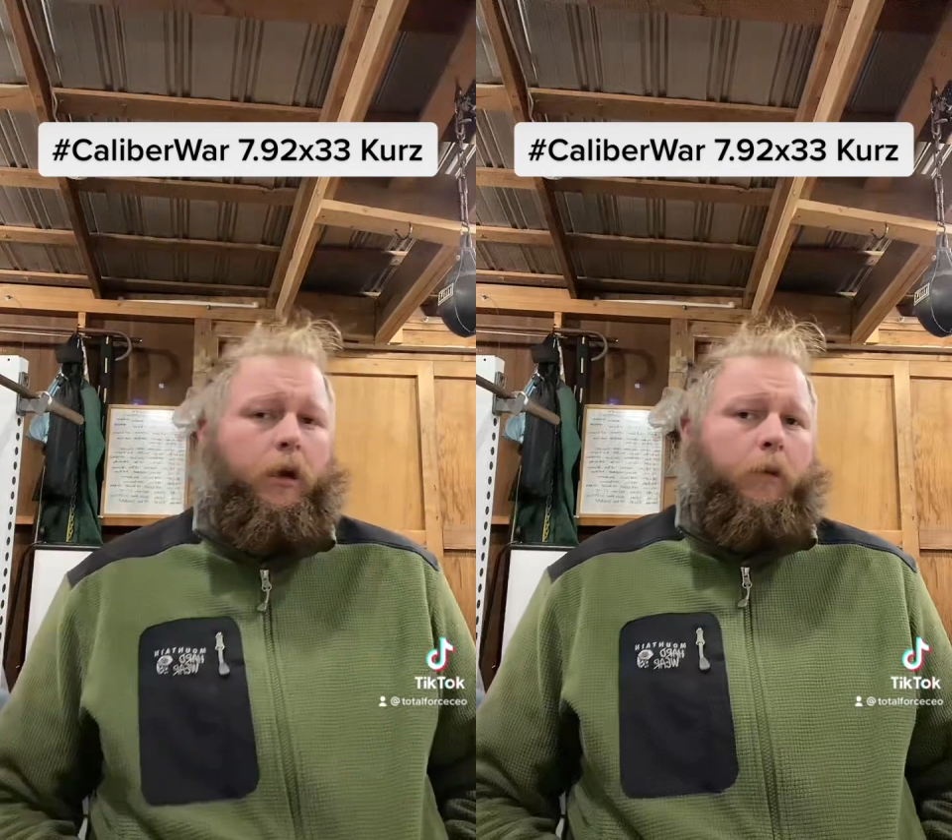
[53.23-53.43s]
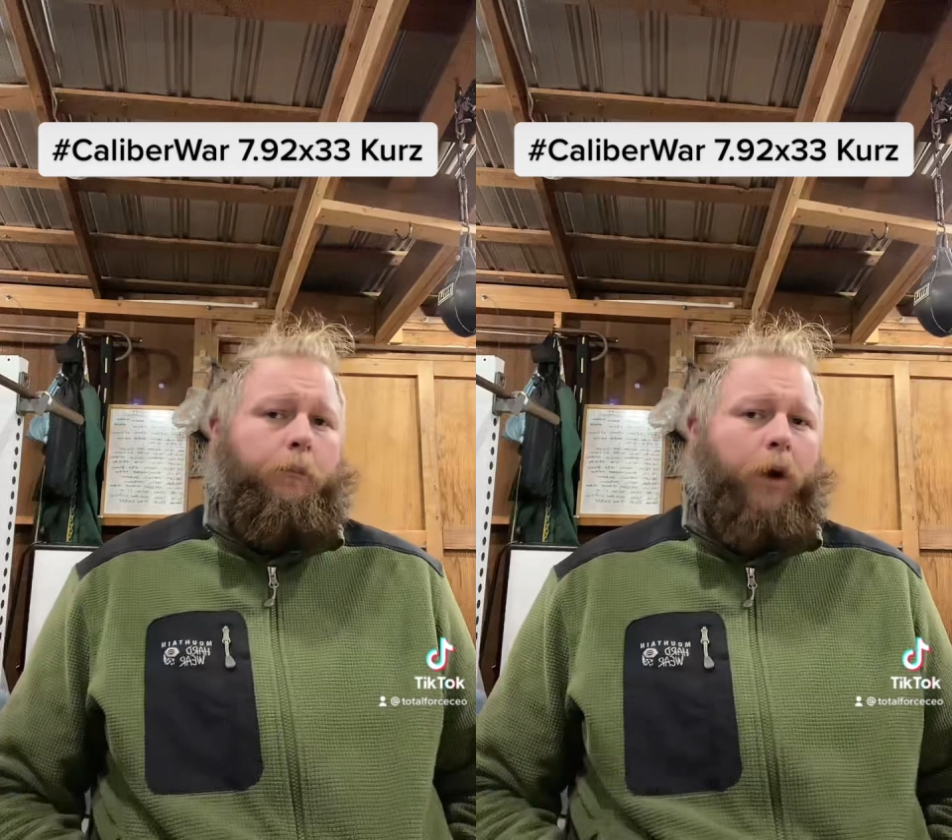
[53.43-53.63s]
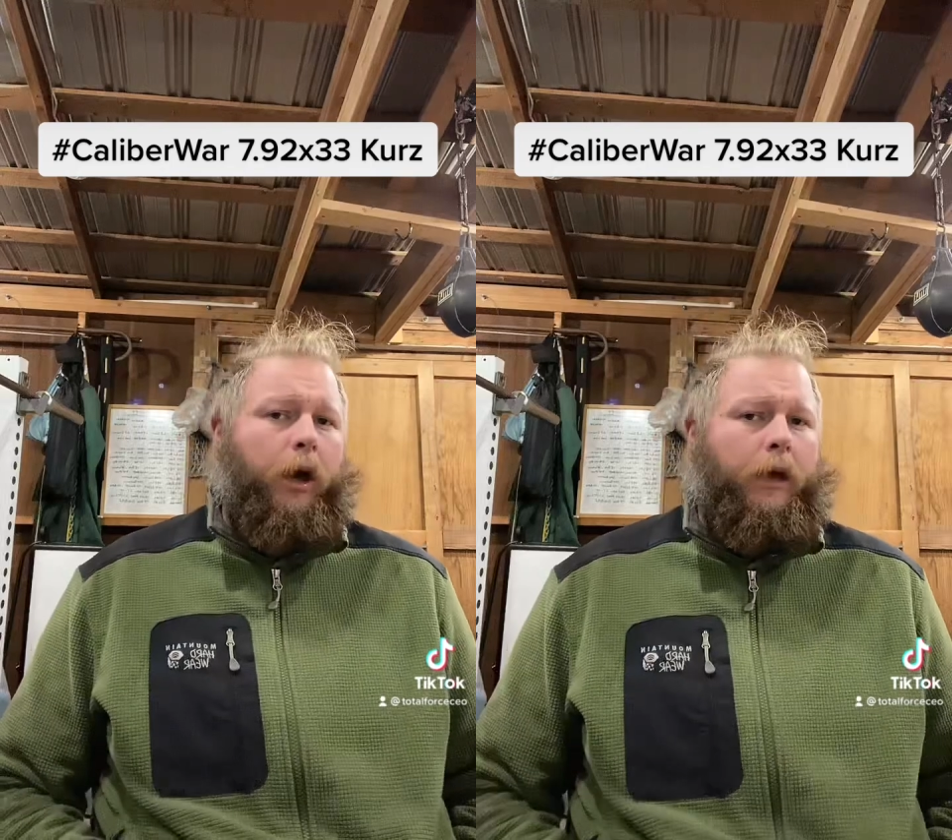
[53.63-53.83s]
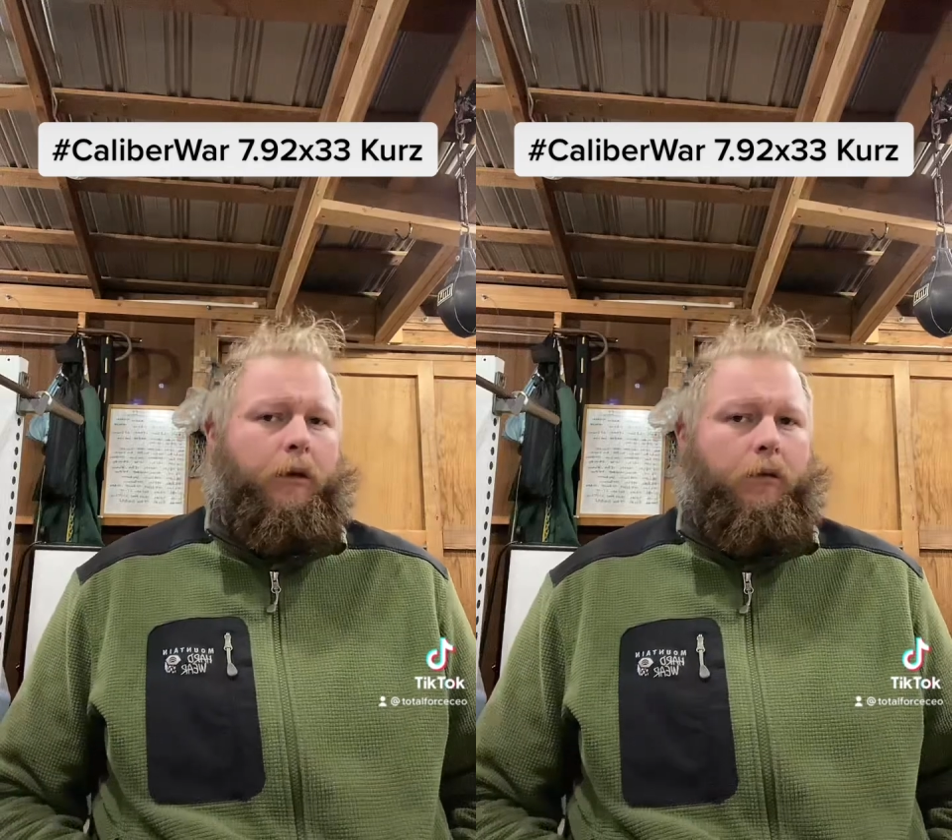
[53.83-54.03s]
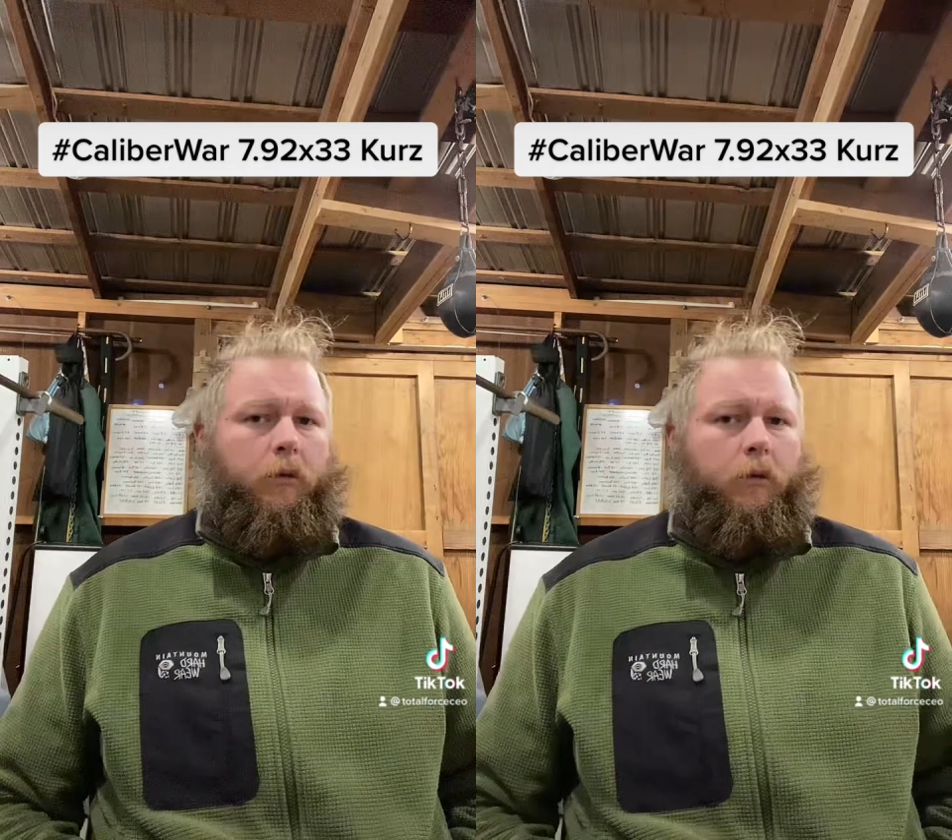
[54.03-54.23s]
but
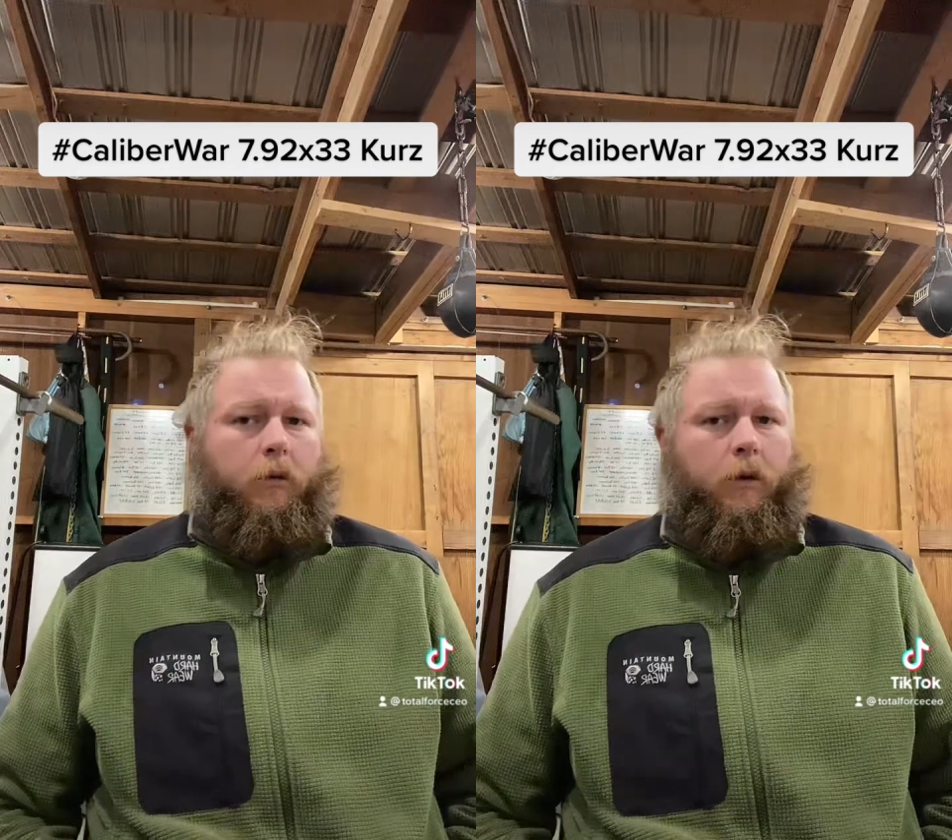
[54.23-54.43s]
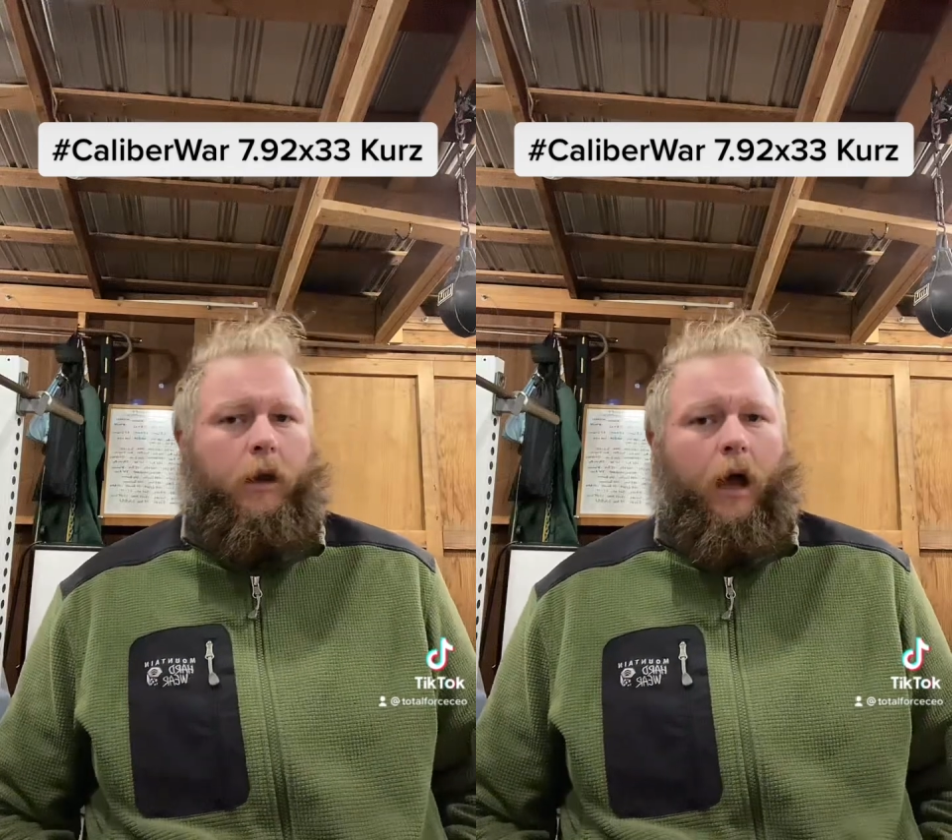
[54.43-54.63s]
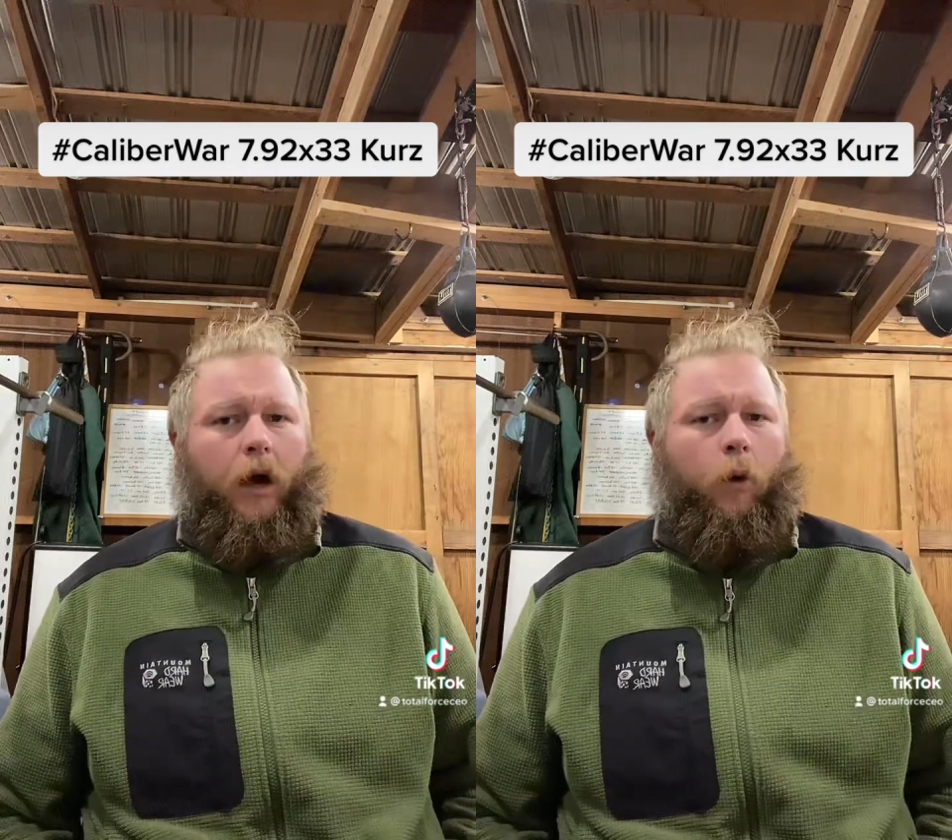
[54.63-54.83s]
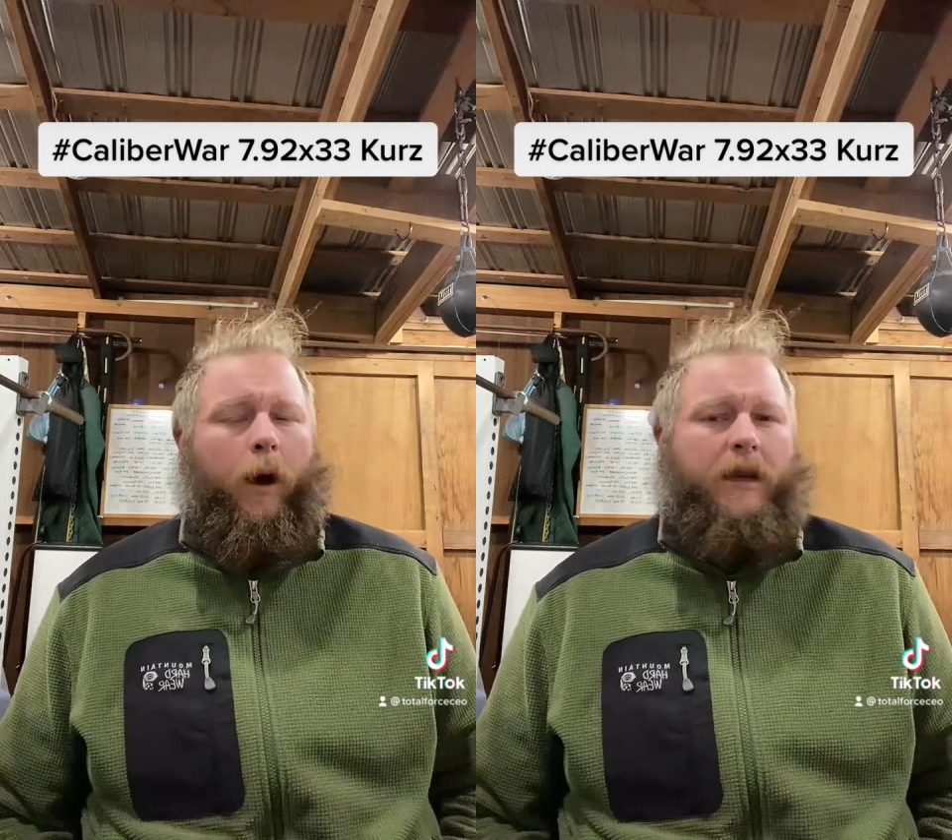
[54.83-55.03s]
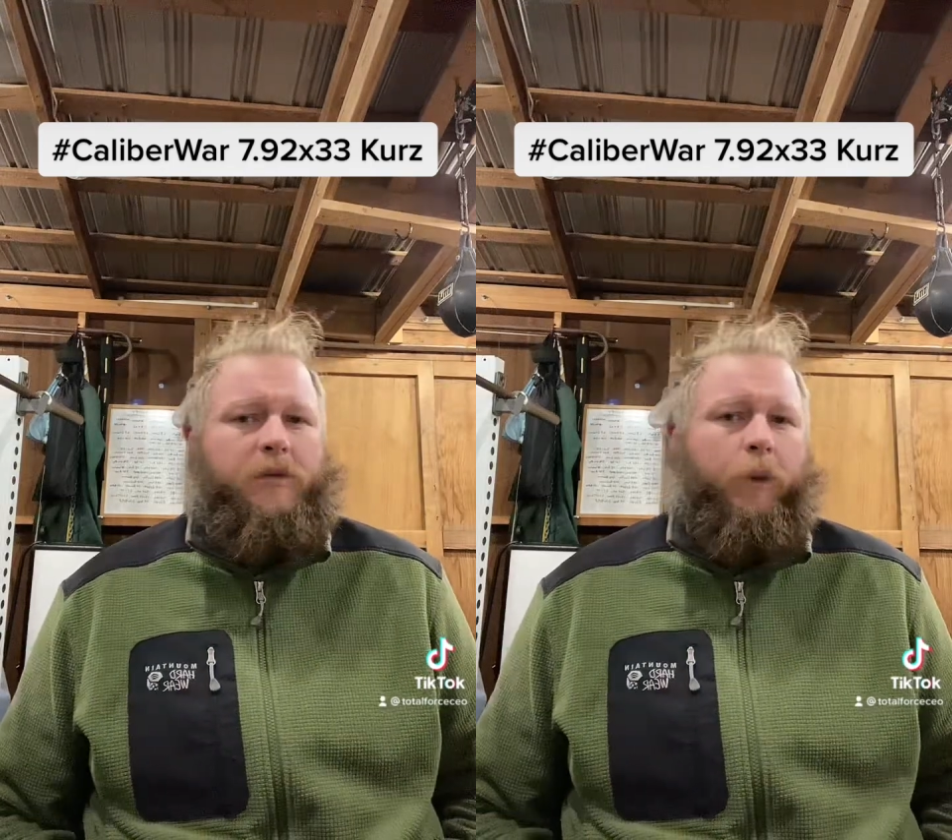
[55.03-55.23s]
not
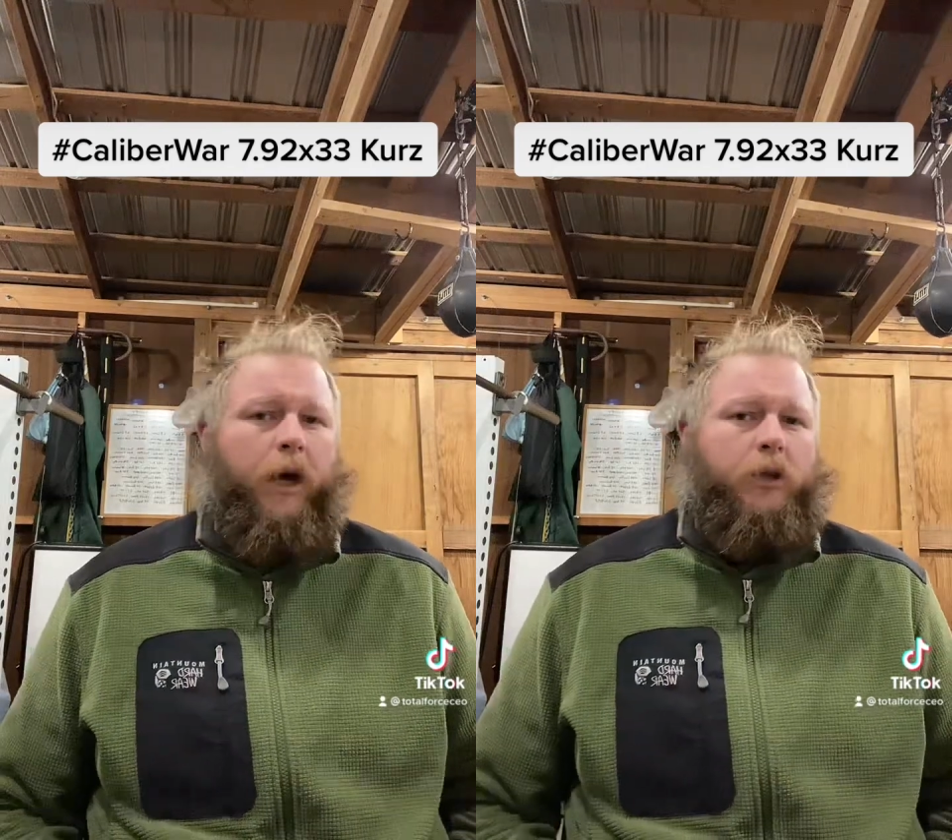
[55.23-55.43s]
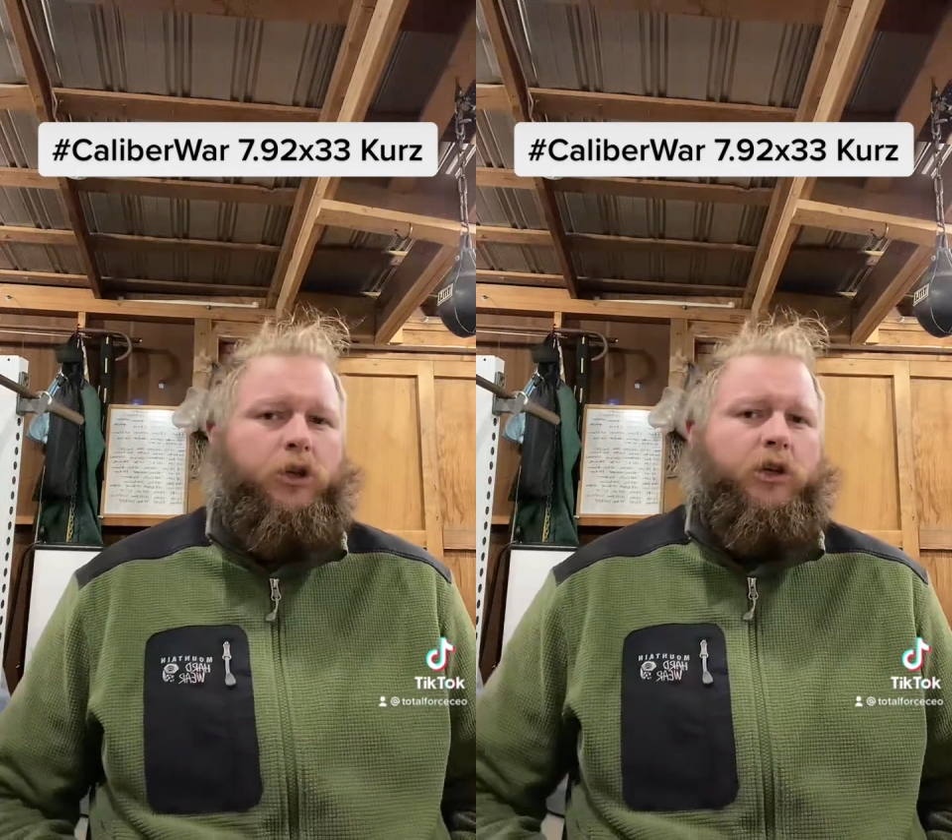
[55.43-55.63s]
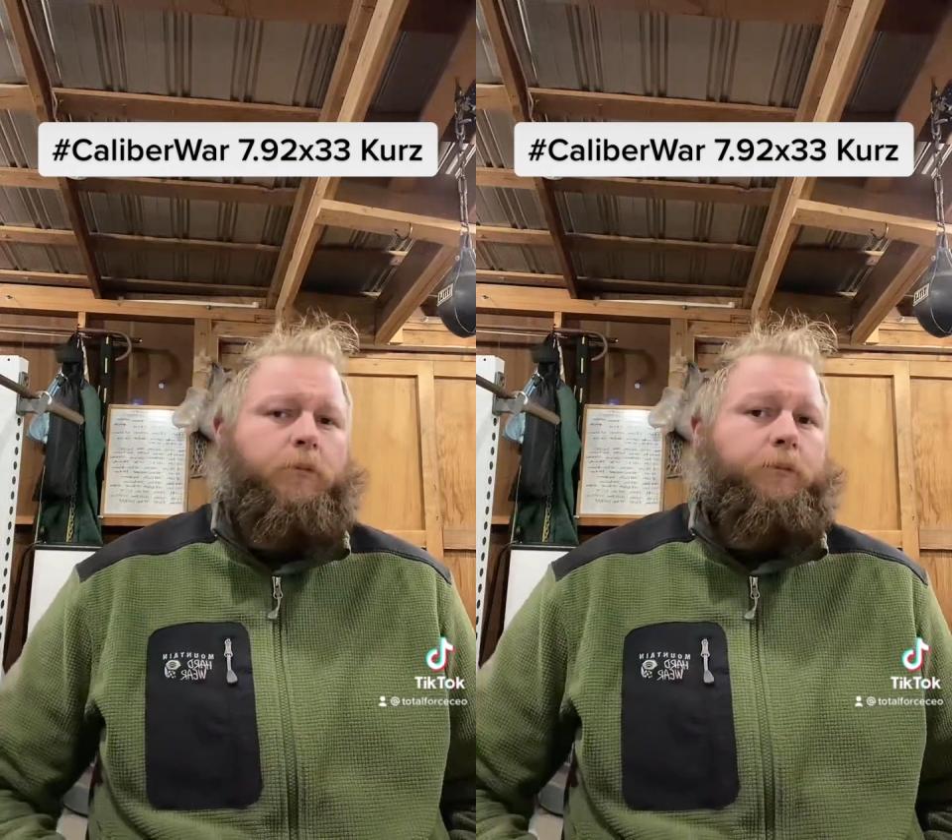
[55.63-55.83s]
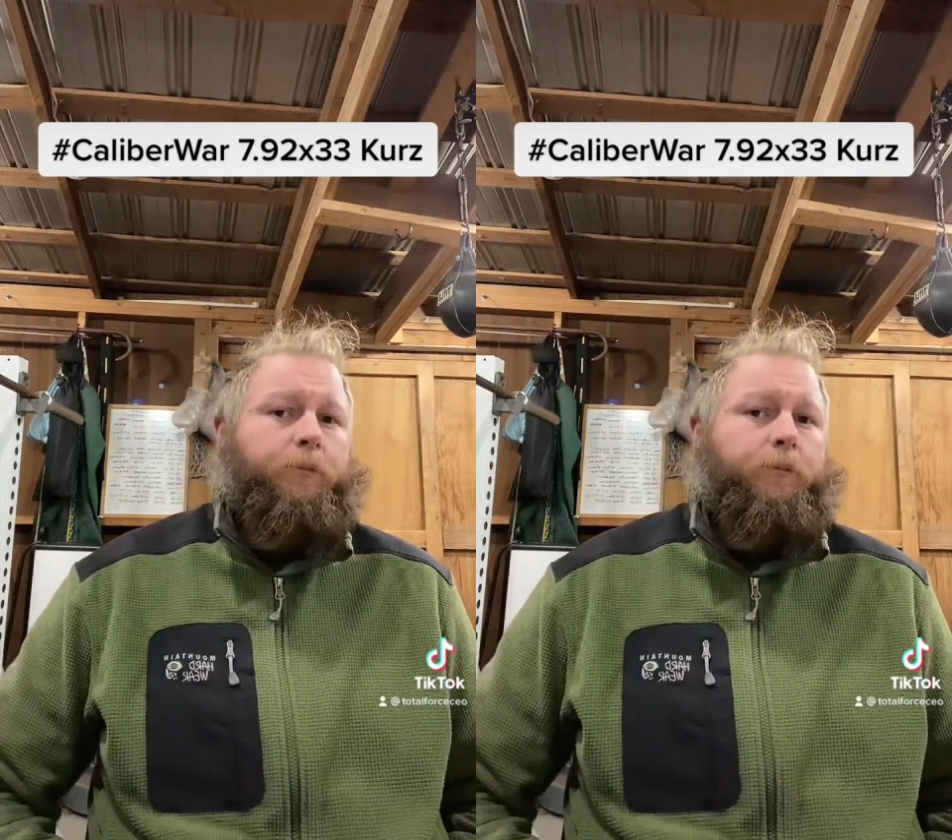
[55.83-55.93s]
quite as much